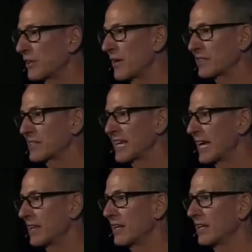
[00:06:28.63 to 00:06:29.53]
you have to
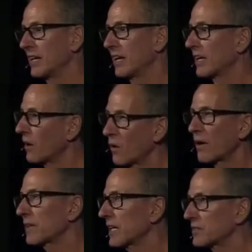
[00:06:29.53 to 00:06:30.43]
say, oh,
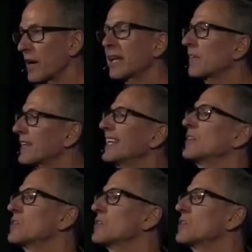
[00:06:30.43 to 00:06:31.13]
everything's fine. Everything is